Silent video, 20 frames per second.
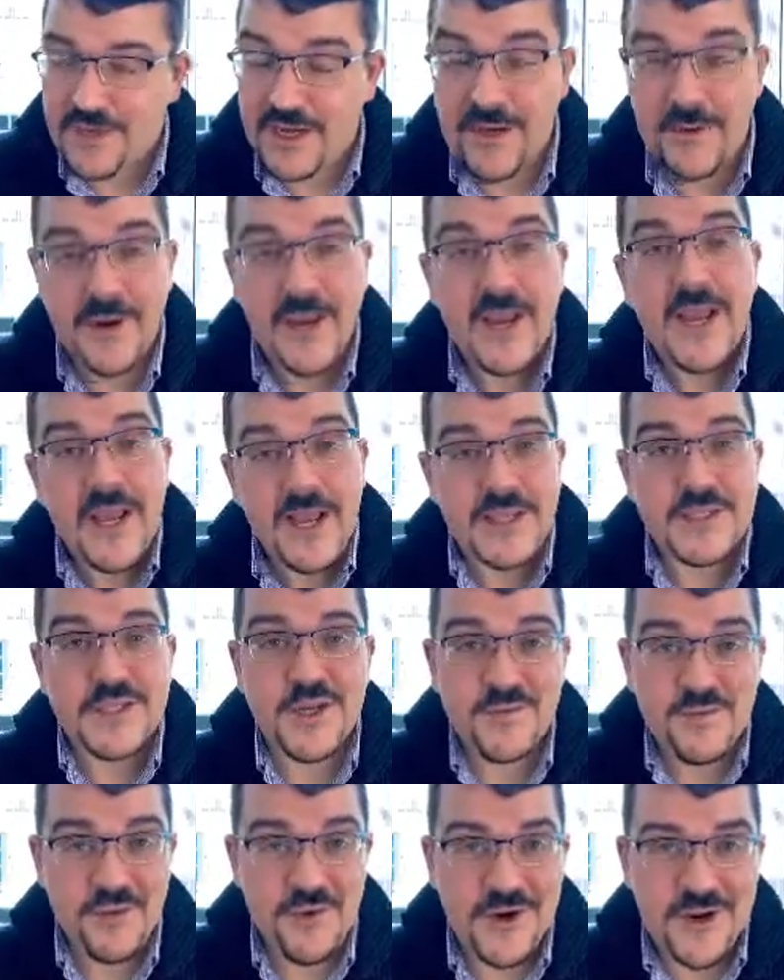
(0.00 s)
Anyway, at
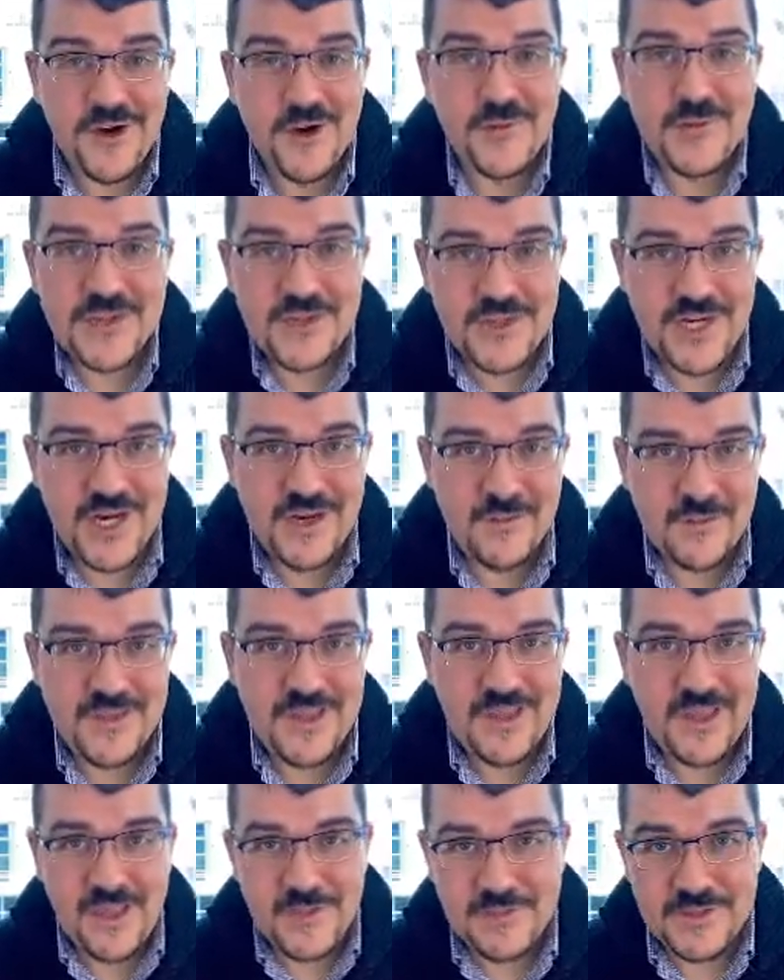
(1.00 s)
some point I'll be chatting with the
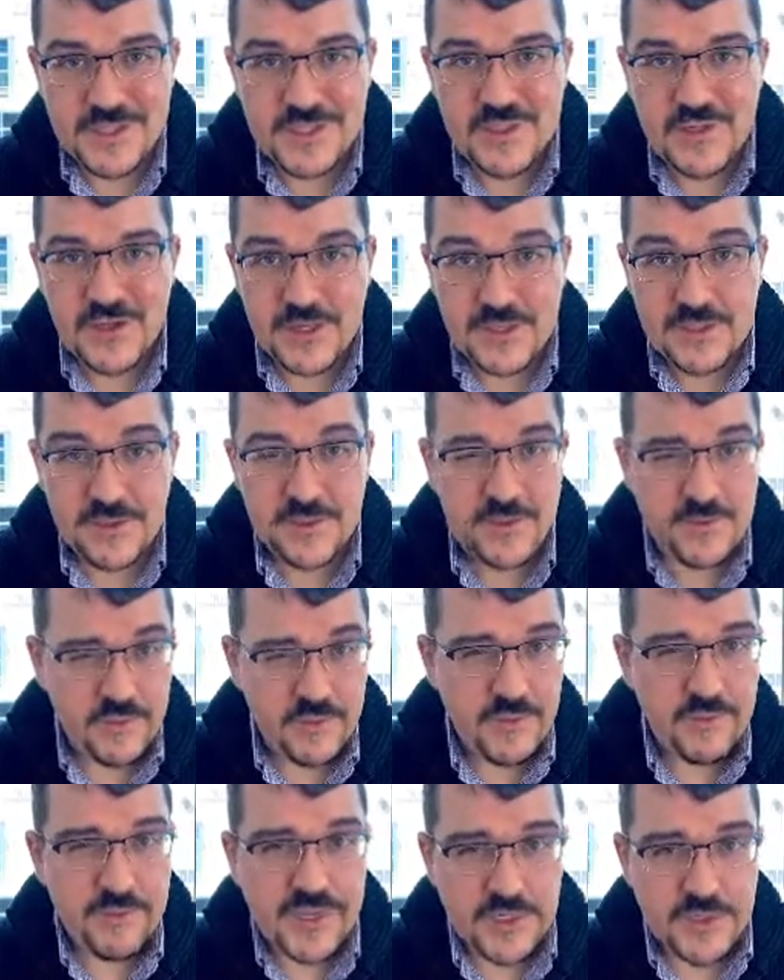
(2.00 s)
lab instructor and
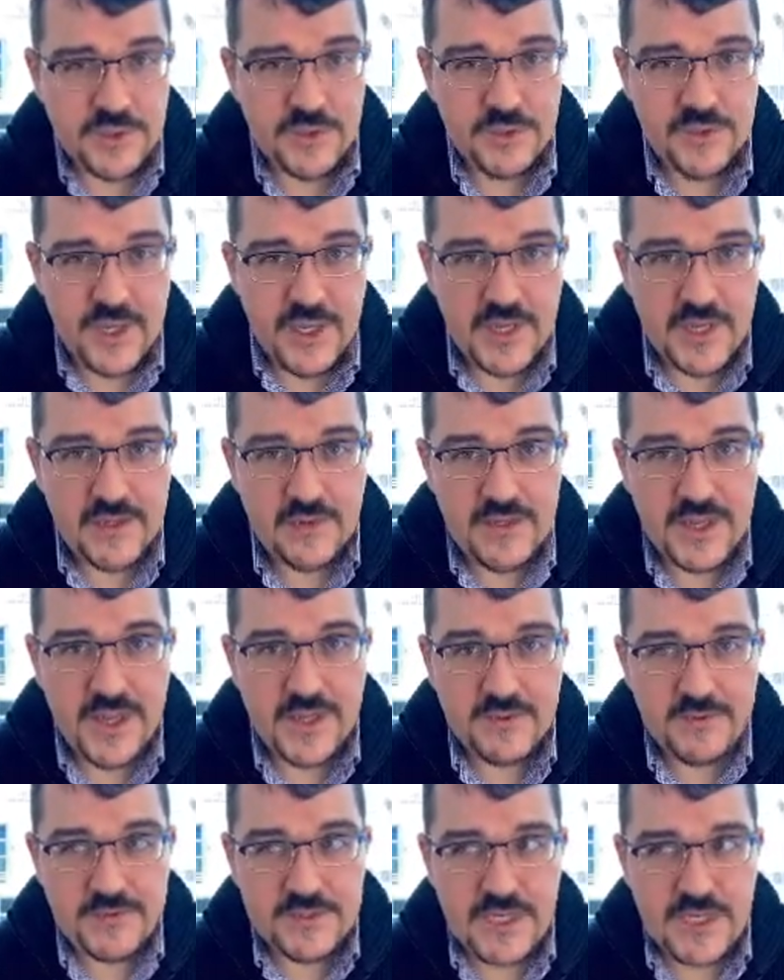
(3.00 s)
we'll make sure that
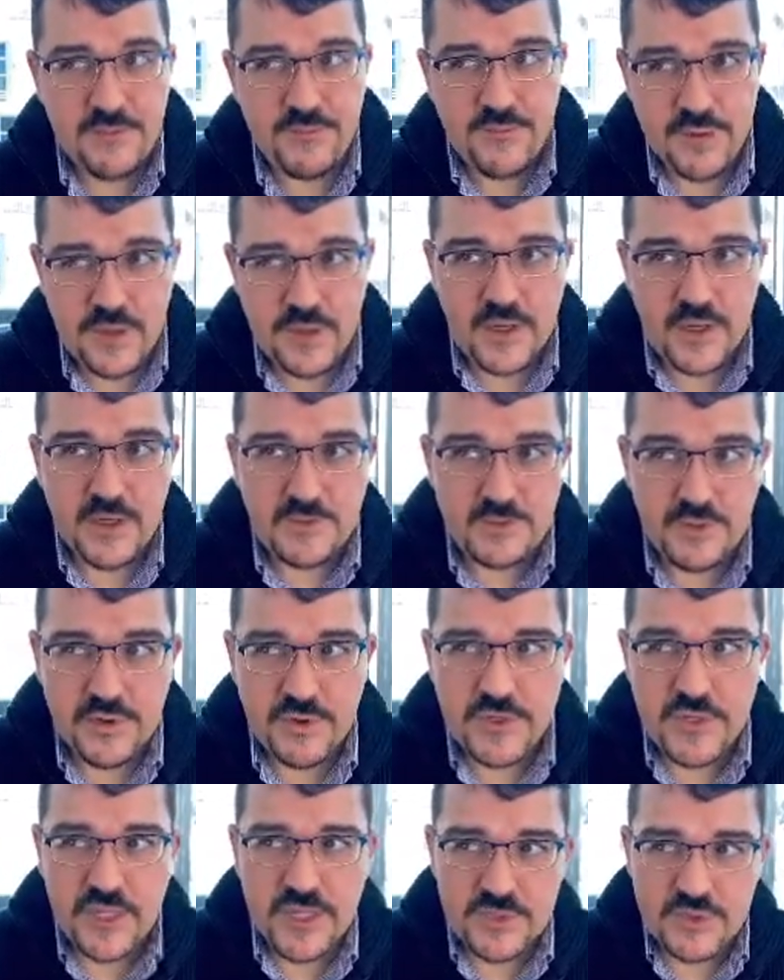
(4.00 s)
that sample
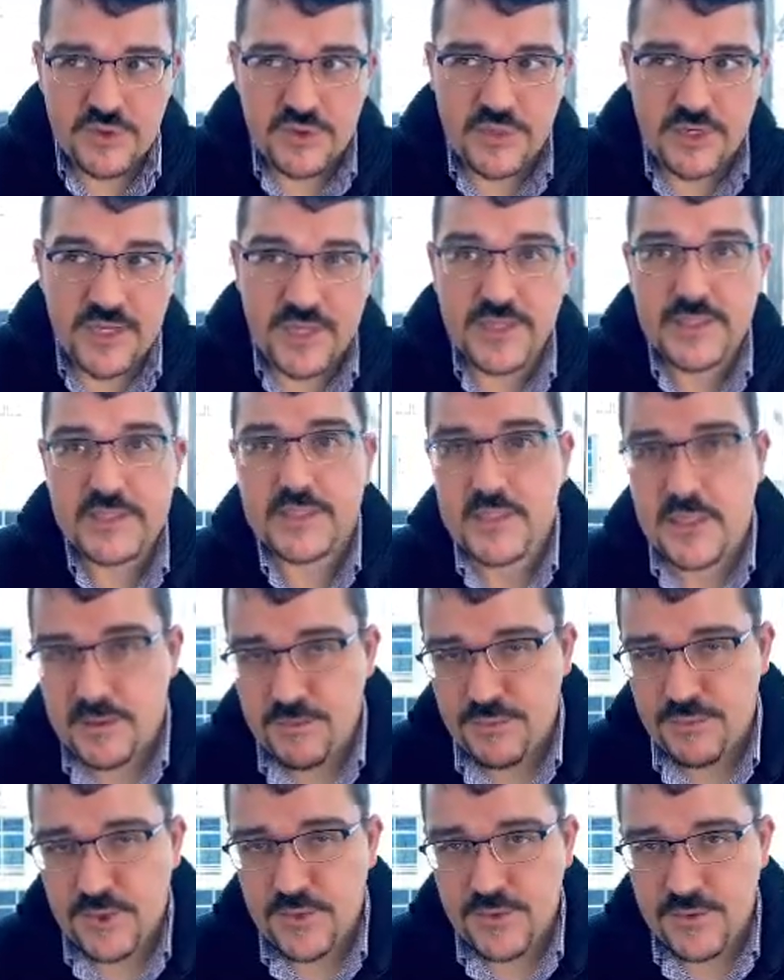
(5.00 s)
logbook entry gets
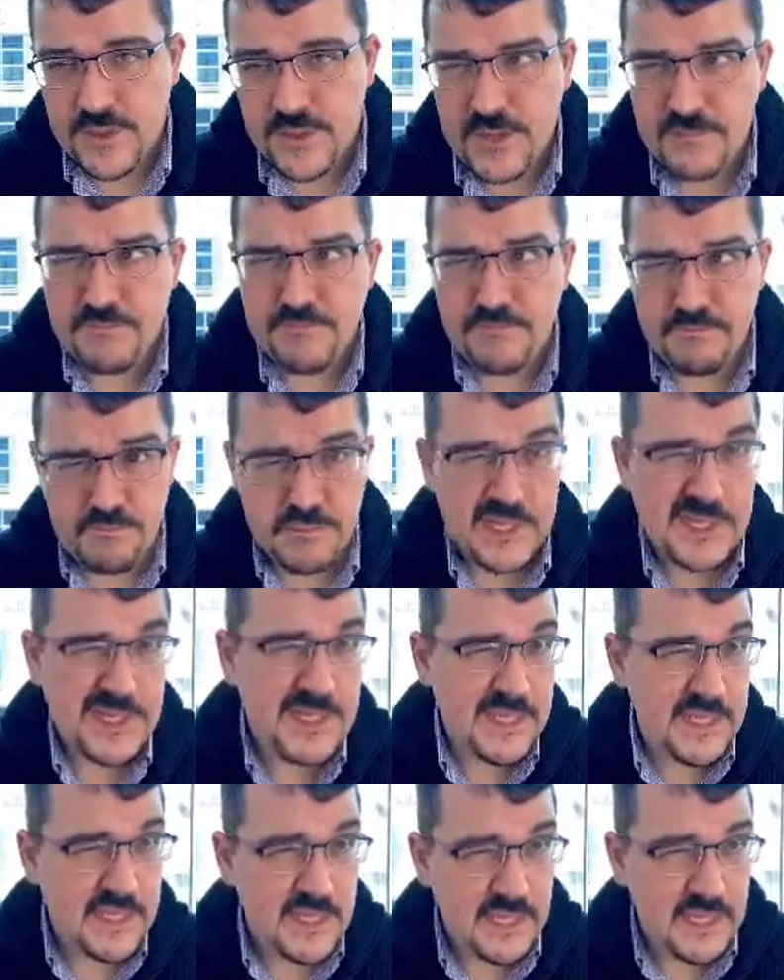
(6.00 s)
uploaded. I
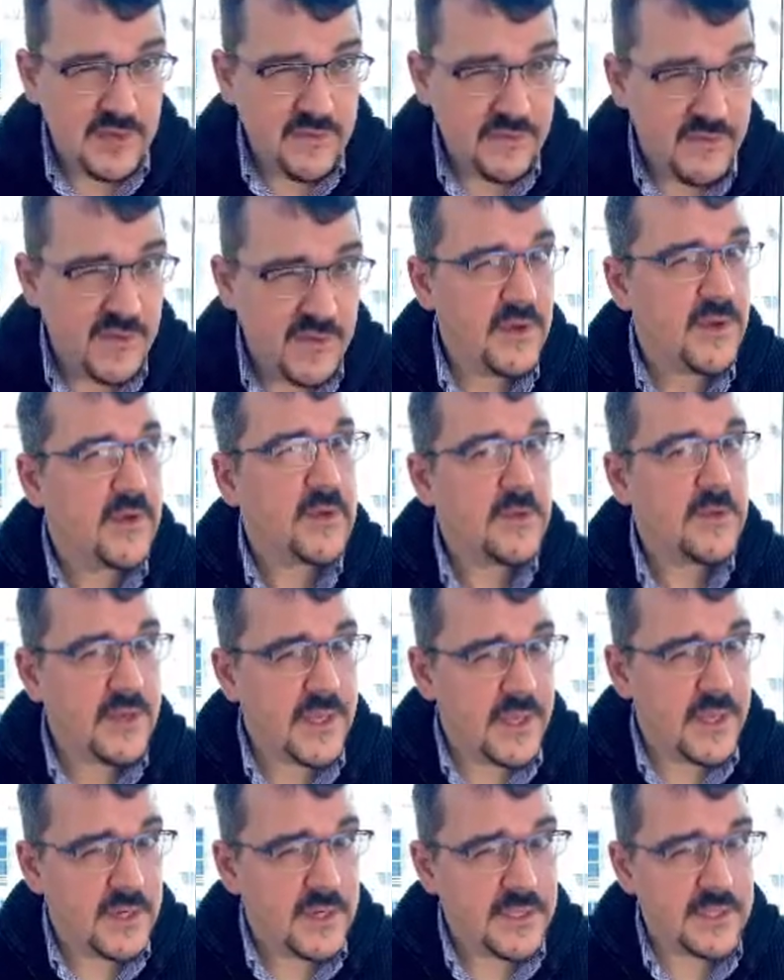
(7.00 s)
believe
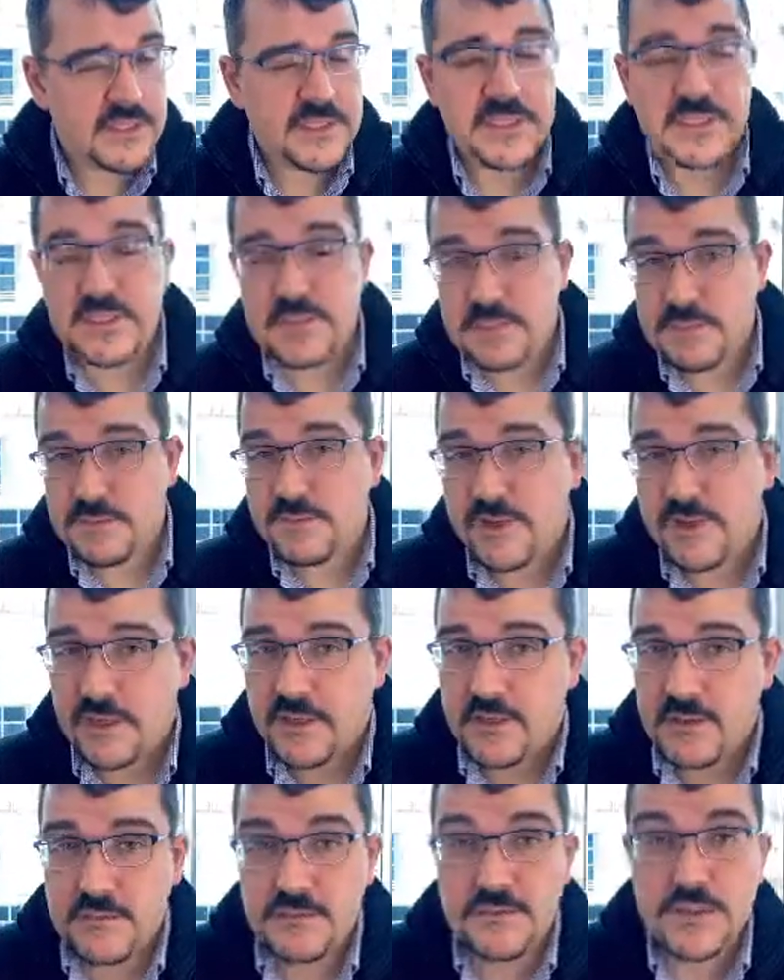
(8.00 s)
that it exists, but
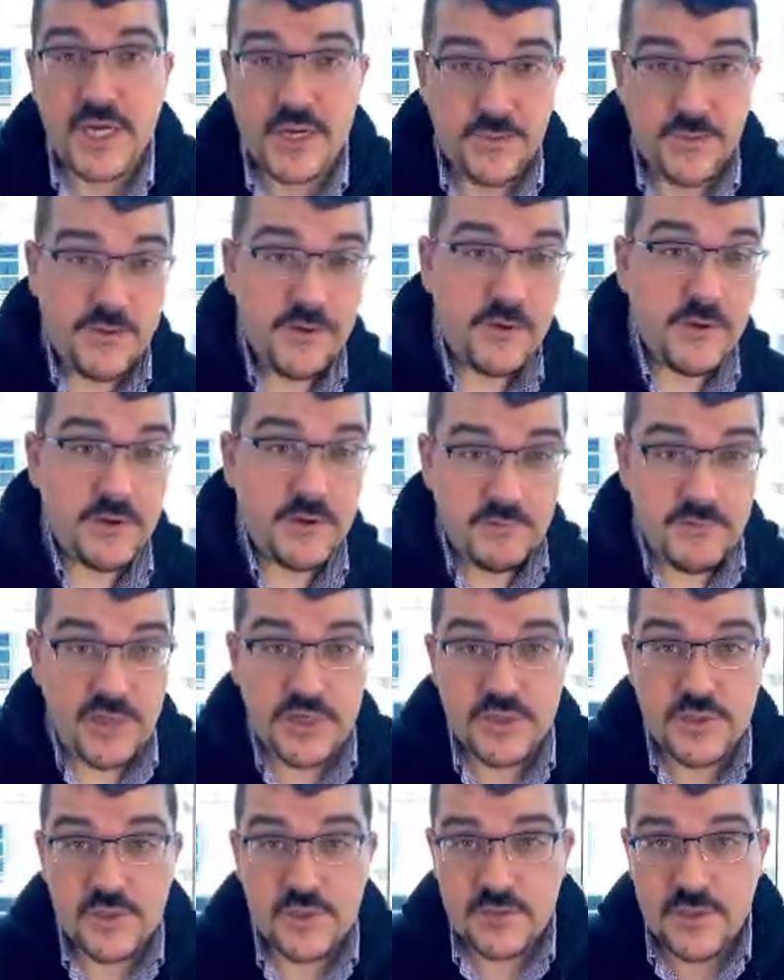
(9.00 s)
I'll check with her and make
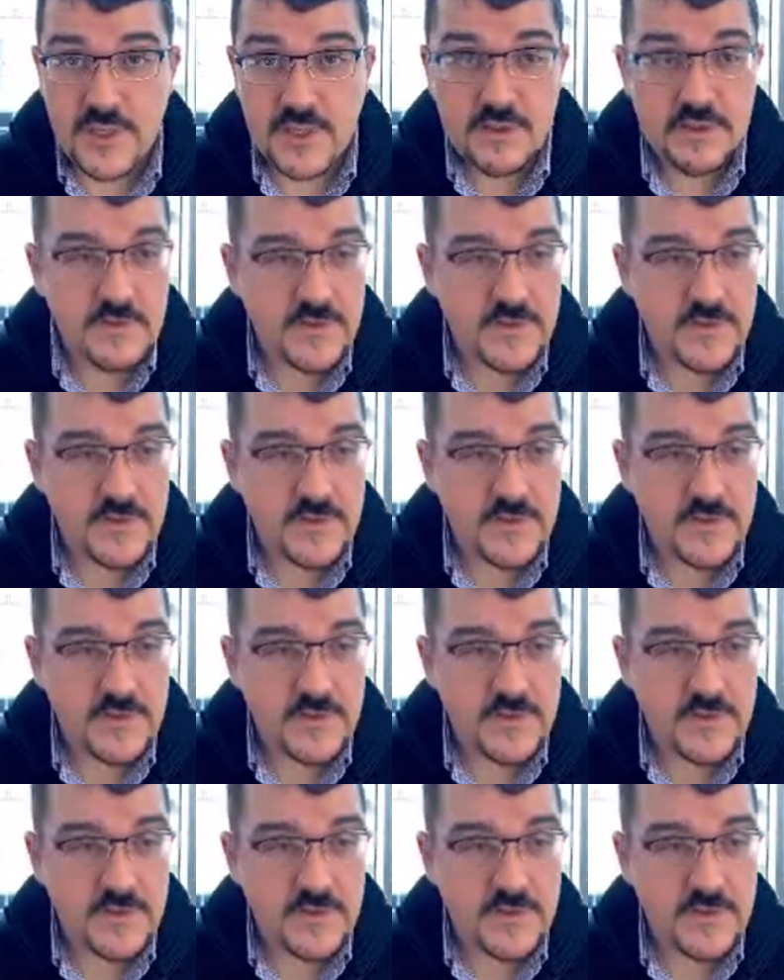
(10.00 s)
sure that,